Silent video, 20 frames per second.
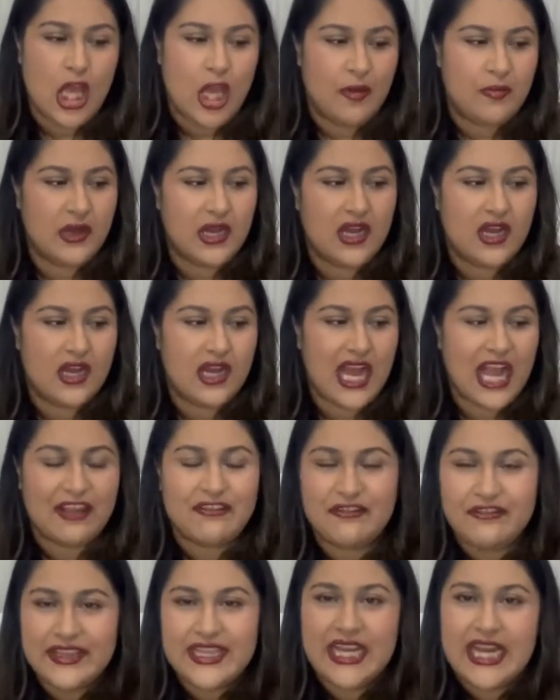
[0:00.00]
but I
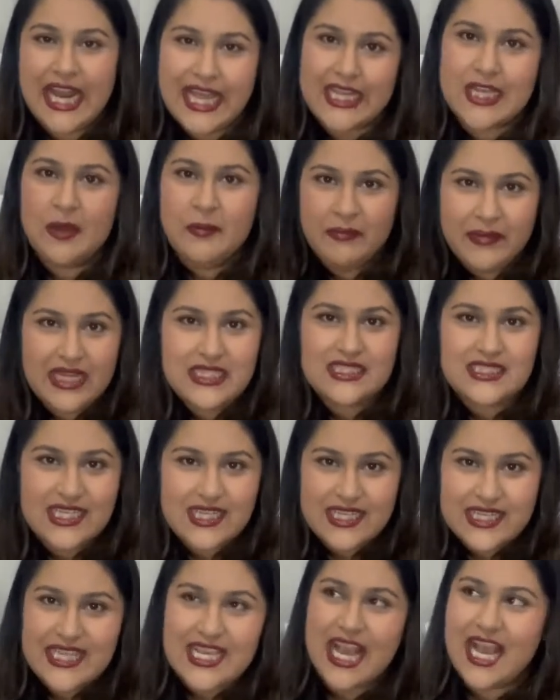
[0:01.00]
feel like
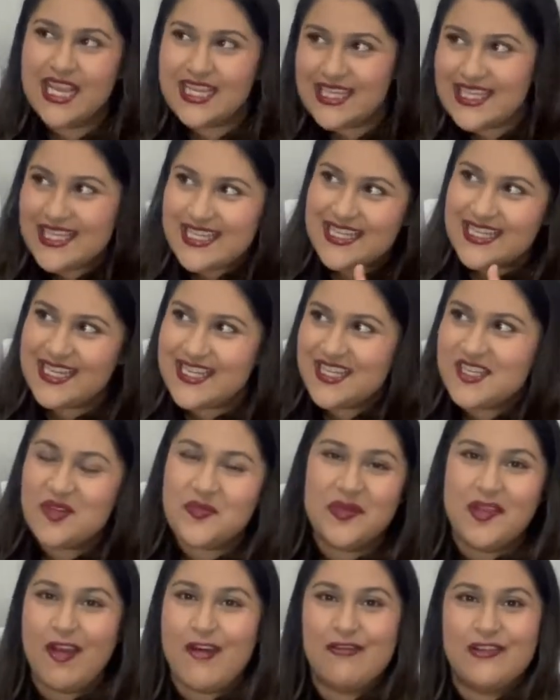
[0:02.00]
mentally I need a little
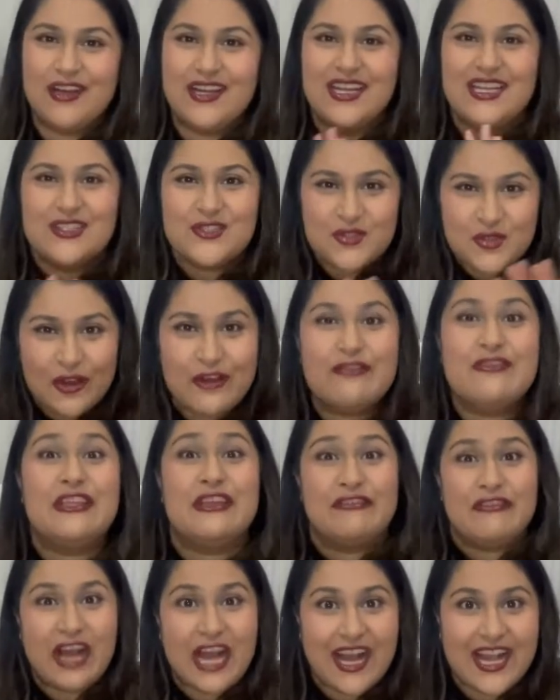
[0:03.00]
bit of a sort of
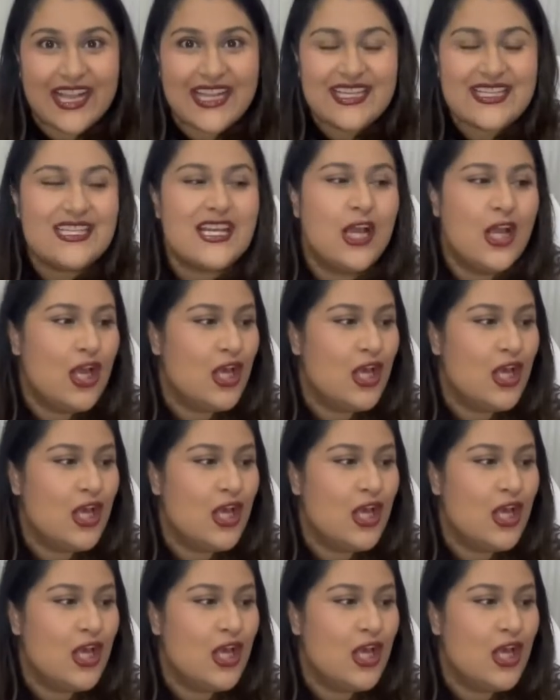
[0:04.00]
divide.